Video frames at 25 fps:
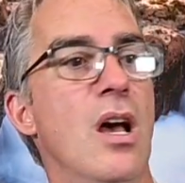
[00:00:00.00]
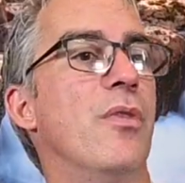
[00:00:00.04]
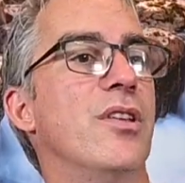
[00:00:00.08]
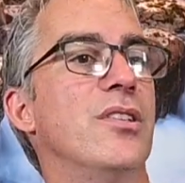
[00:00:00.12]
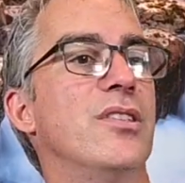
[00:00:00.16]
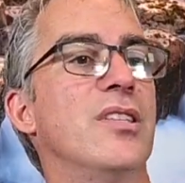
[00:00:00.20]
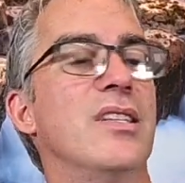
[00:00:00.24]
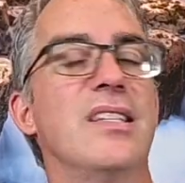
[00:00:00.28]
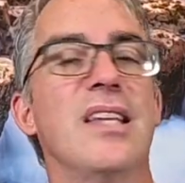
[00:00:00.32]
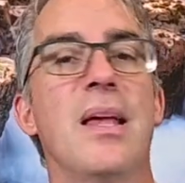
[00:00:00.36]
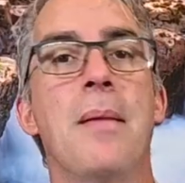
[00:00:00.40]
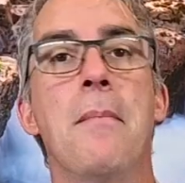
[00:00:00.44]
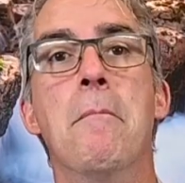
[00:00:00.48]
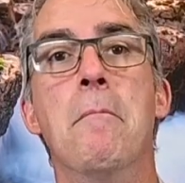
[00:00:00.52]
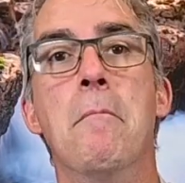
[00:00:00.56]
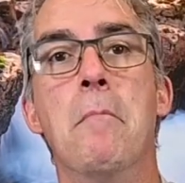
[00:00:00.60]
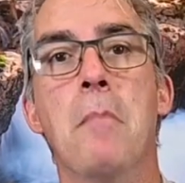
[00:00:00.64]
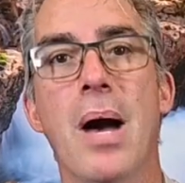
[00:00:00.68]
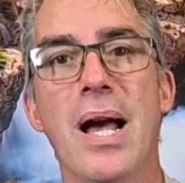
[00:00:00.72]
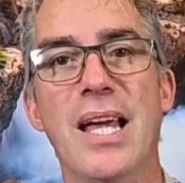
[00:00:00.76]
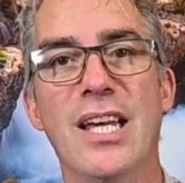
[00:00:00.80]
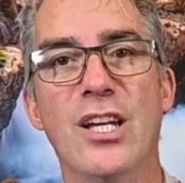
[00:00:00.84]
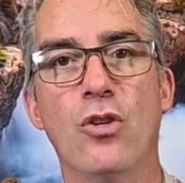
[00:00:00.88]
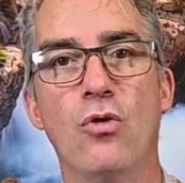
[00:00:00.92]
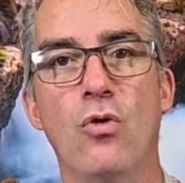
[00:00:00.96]
this is a
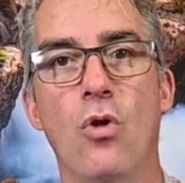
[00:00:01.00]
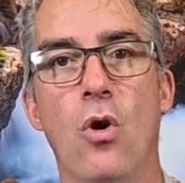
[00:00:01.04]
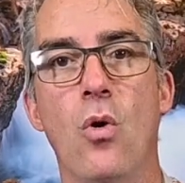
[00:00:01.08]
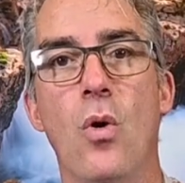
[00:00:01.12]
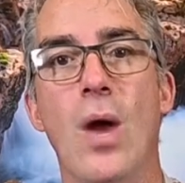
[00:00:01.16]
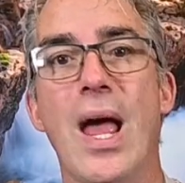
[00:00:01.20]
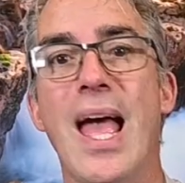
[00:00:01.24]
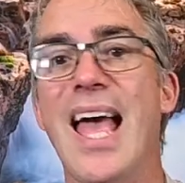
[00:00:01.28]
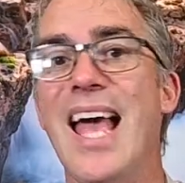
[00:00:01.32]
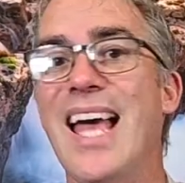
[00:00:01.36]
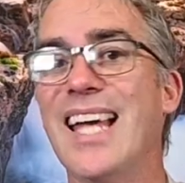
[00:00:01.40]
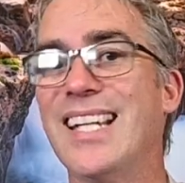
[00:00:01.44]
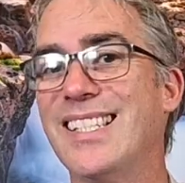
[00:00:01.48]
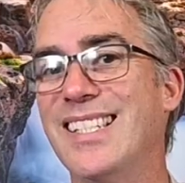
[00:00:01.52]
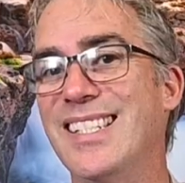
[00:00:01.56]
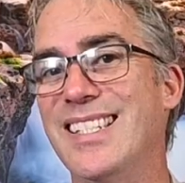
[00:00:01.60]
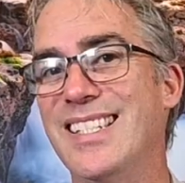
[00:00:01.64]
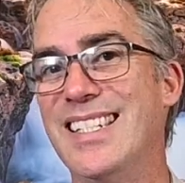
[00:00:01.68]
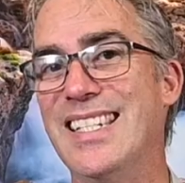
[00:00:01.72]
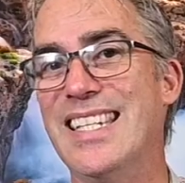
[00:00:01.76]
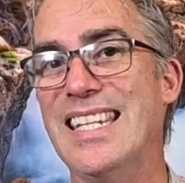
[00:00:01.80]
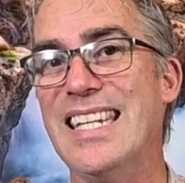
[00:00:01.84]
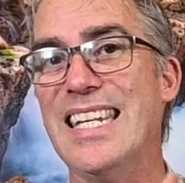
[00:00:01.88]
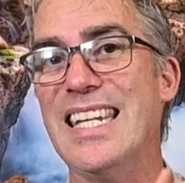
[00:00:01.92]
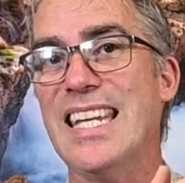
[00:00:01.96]
micro
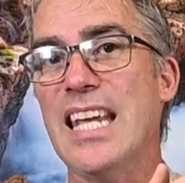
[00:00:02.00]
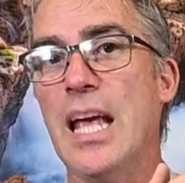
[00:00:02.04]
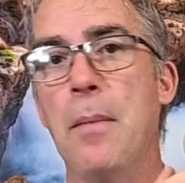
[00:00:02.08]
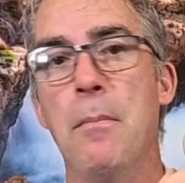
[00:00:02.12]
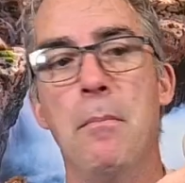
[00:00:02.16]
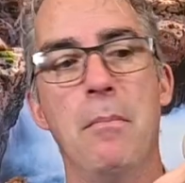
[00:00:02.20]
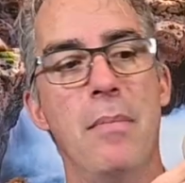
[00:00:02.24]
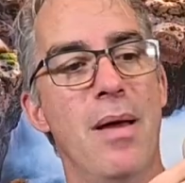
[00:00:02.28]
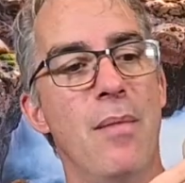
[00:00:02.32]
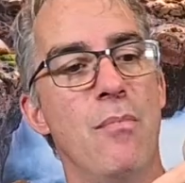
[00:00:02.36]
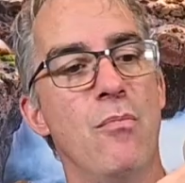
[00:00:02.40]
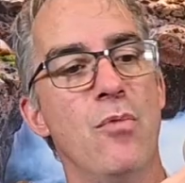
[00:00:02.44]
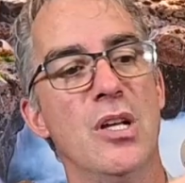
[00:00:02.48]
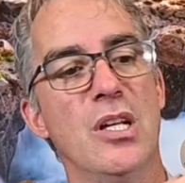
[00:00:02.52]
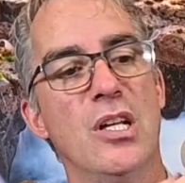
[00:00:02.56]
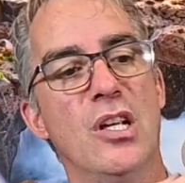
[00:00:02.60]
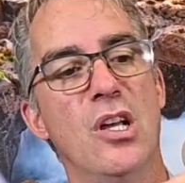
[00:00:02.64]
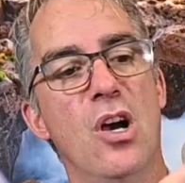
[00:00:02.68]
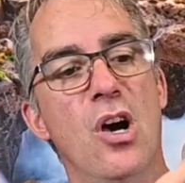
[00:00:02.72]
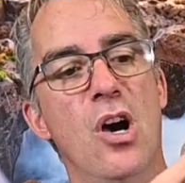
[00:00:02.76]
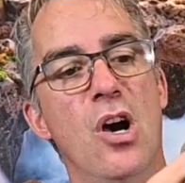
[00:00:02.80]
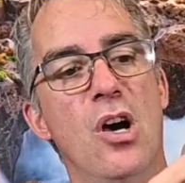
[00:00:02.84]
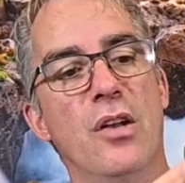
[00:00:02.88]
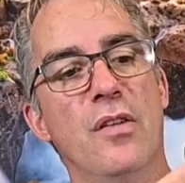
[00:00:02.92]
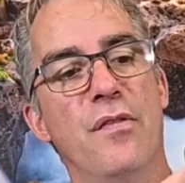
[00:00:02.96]
SD memory
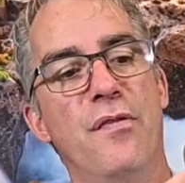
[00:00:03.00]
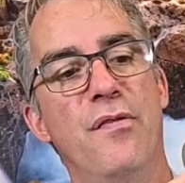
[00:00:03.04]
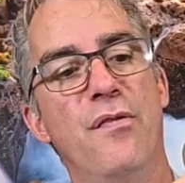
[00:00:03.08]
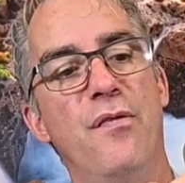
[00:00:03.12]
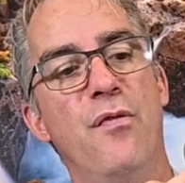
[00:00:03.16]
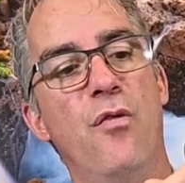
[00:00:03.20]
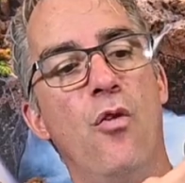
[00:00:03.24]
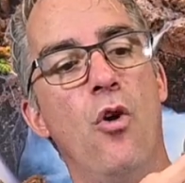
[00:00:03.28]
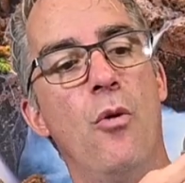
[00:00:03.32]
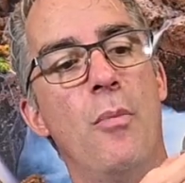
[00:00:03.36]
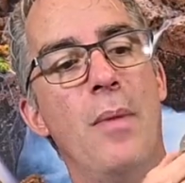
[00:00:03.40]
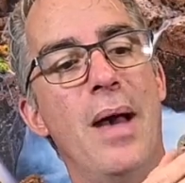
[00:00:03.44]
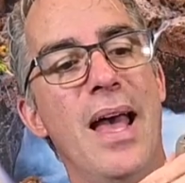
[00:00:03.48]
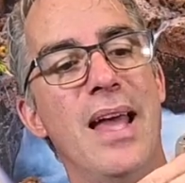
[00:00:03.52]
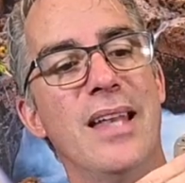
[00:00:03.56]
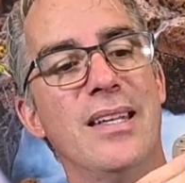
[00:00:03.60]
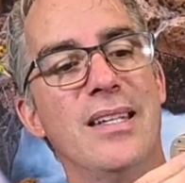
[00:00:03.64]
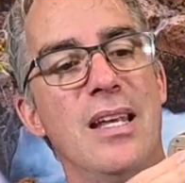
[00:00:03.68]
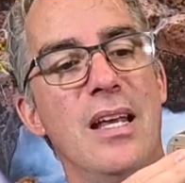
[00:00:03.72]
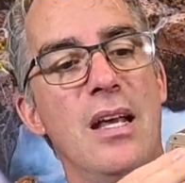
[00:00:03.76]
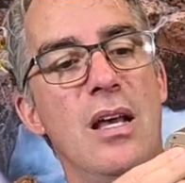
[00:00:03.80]
card format.